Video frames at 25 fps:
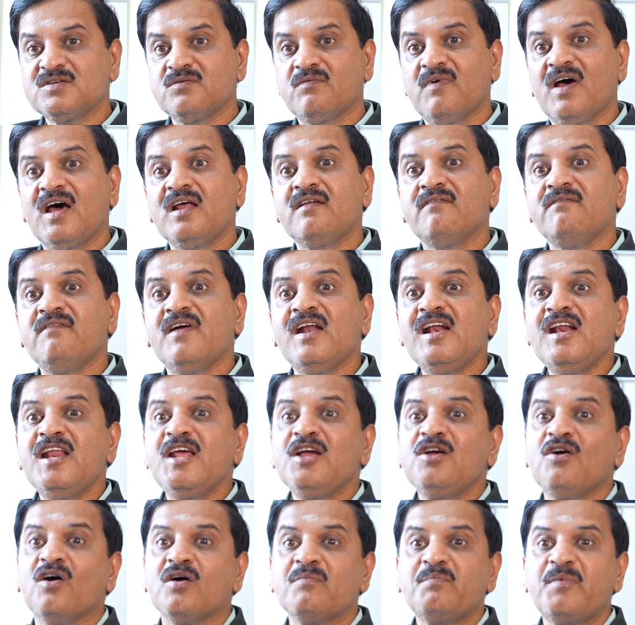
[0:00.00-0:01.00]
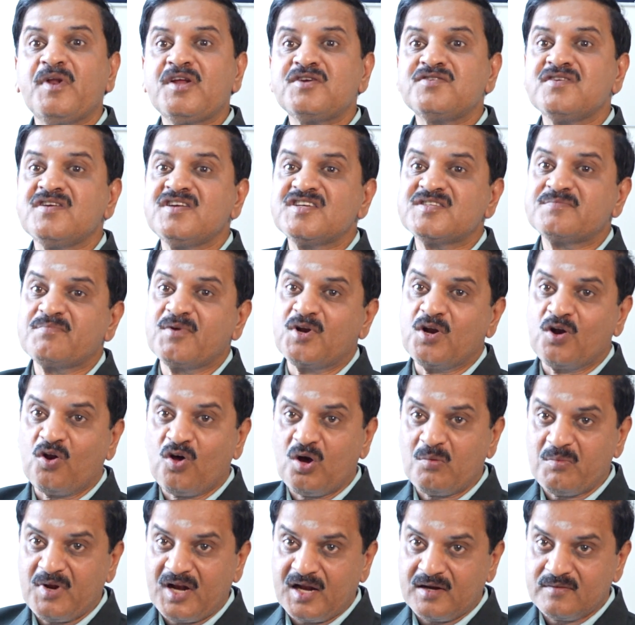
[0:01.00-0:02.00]
where welding operation is
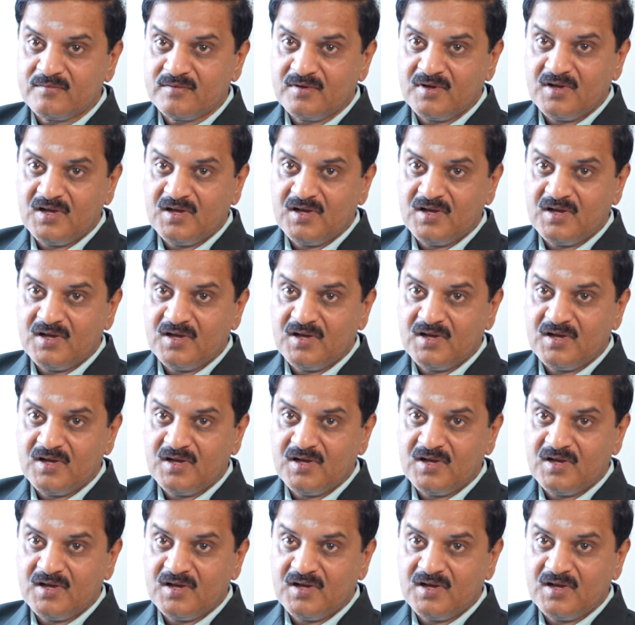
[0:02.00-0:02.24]
predominant